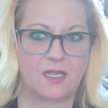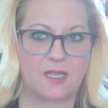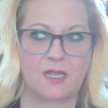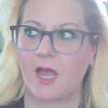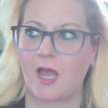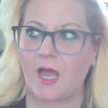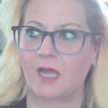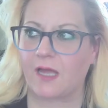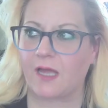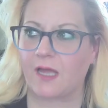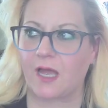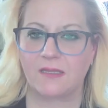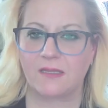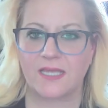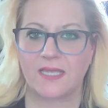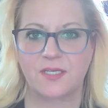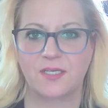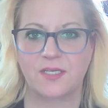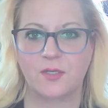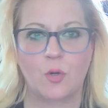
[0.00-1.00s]
Uh,
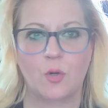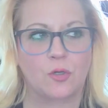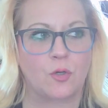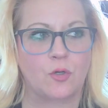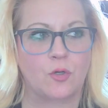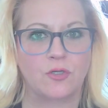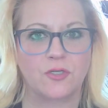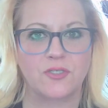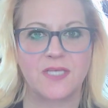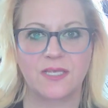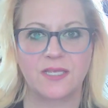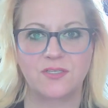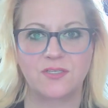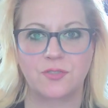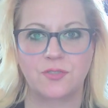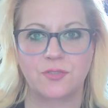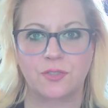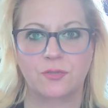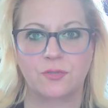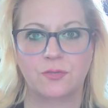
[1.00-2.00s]
unless a court order tells you
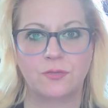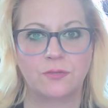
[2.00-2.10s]
to.